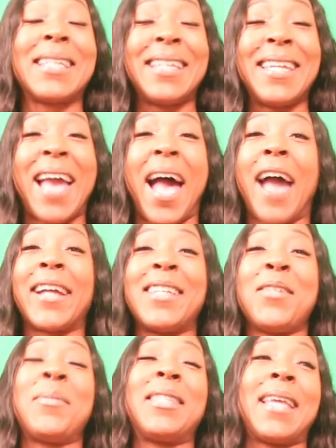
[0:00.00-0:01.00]
again, I
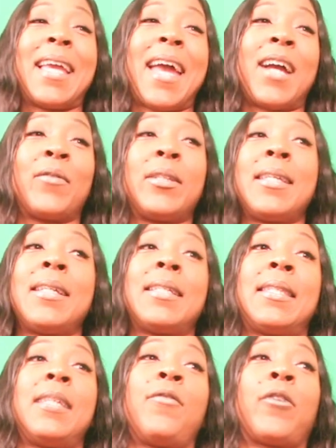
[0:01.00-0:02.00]
keep saying everything
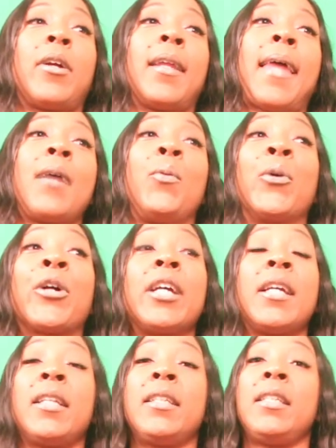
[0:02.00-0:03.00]
is different. Like, we're
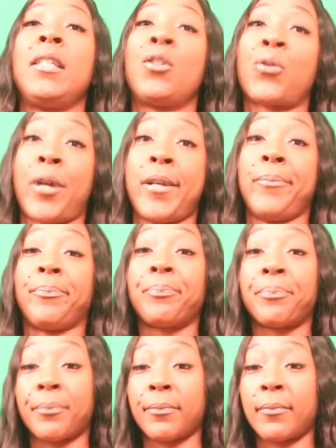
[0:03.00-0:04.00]
in Detroit.
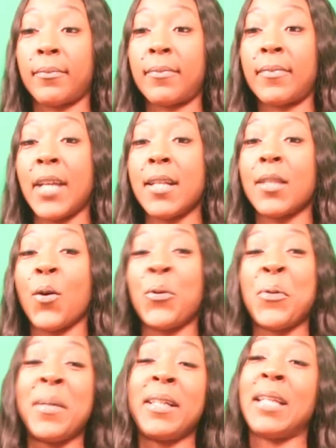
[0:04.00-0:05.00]
So
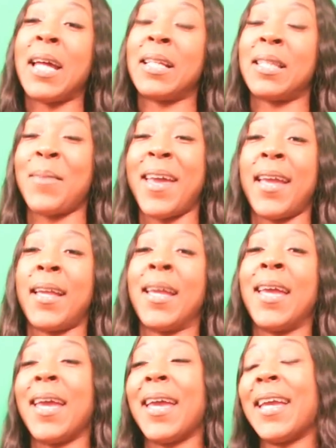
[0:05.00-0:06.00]
the money that is made
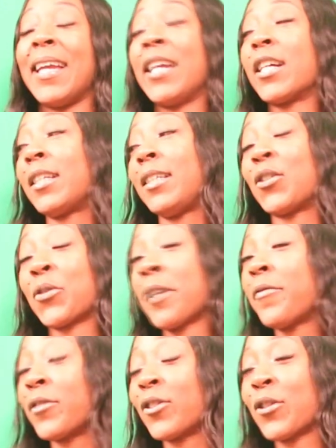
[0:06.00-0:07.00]
here in
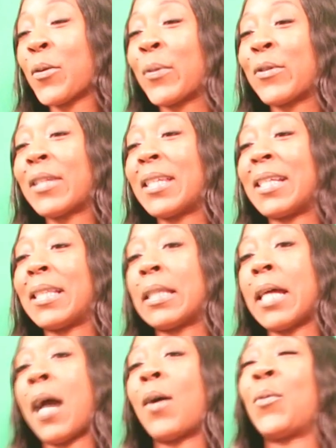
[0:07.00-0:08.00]
Detroit for strippers is
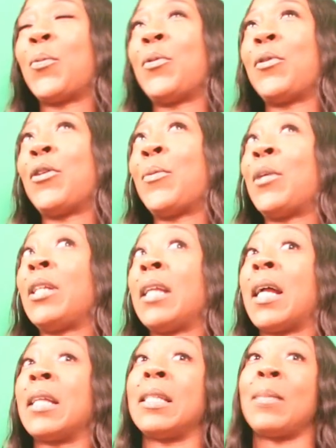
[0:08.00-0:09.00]
not with the money
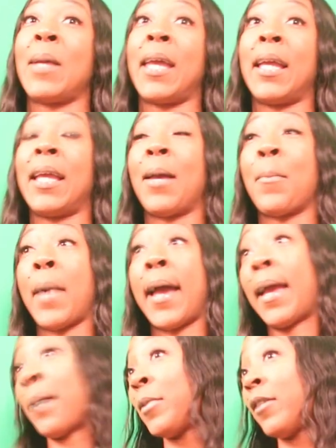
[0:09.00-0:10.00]
that is made in
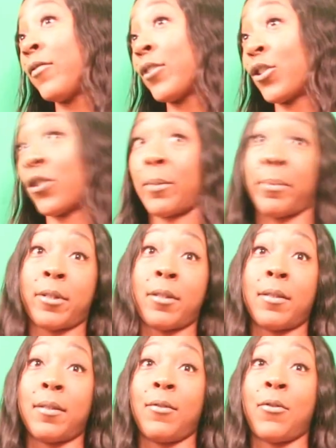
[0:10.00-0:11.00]
Miami for
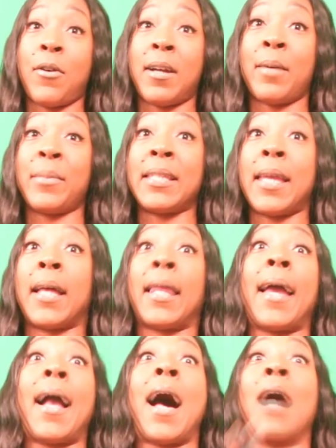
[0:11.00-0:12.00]
strippers. You know what I'm saying?
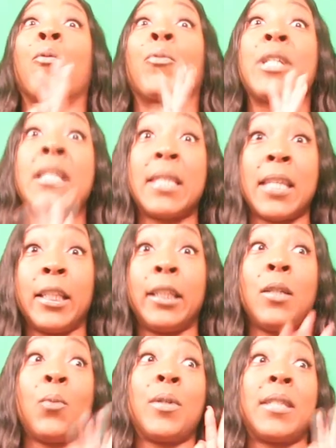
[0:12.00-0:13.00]
Like I
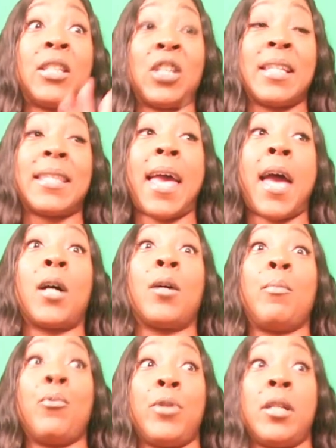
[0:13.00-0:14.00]
recently was just at
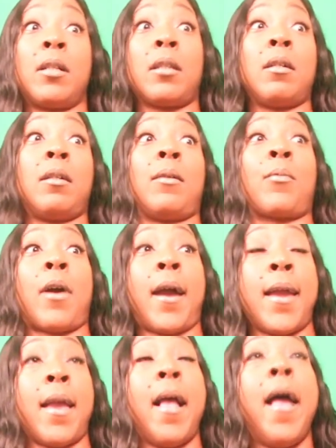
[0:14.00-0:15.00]
a booty club,
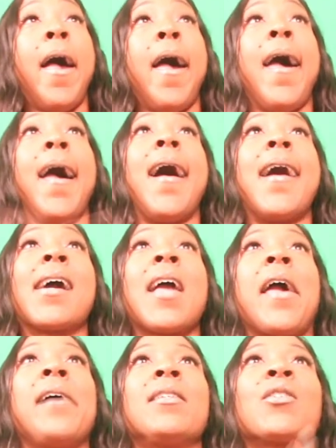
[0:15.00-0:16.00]
right? Okay.
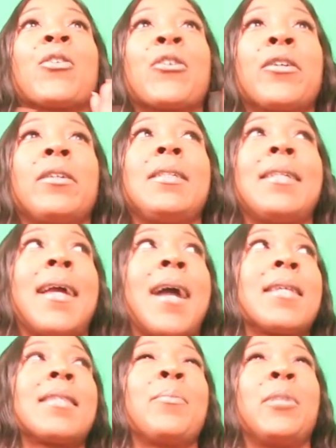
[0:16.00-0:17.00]
And it's early. They
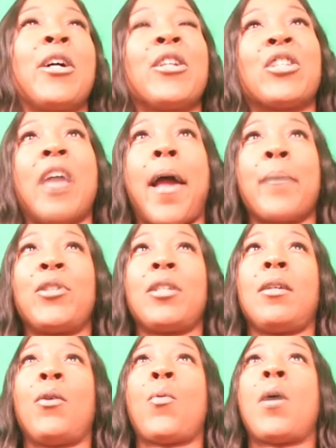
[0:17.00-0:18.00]
got some lunchtime
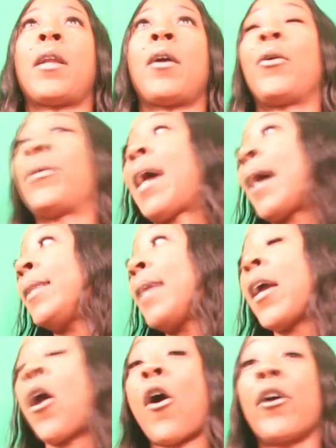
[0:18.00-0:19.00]
shit going on now.
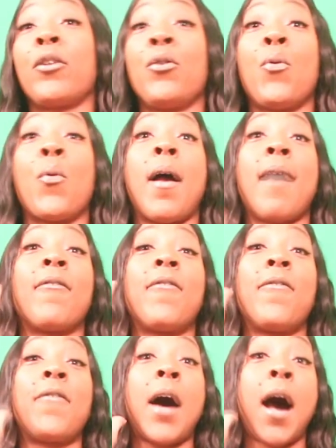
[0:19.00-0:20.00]
They are doing
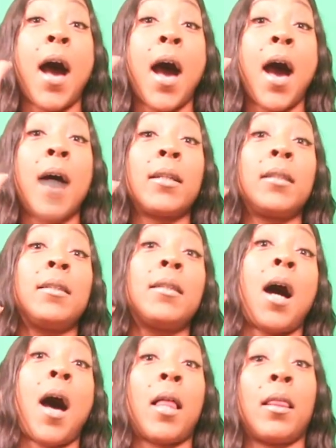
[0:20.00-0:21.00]
five
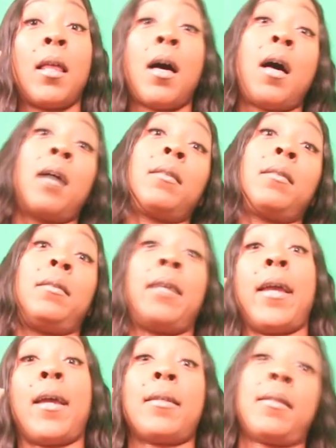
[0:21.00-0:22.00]
dollar
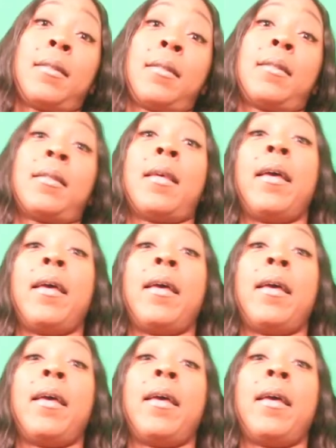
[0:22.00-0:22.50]
dances.